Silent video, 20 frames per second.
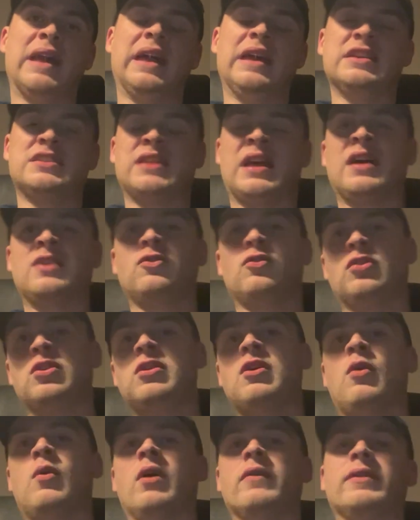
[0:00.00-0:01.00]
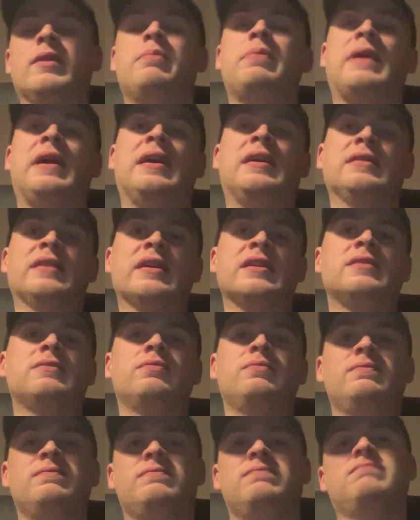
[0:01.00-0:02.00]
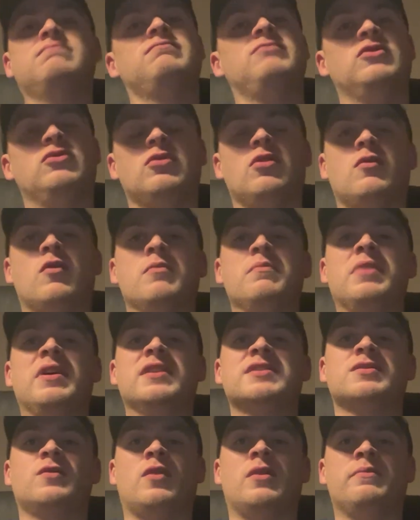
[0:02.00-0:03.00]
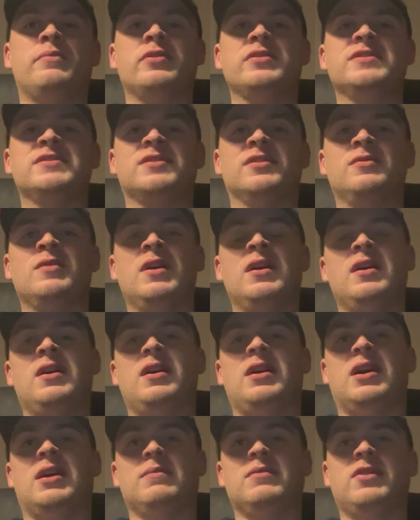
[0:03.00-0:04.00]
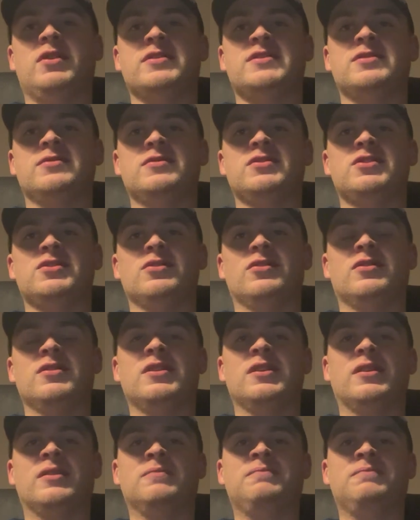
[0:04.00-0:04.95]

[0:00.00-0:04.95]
is that going to go on the parlay? You go on bet at 1.2. I'm not too sure.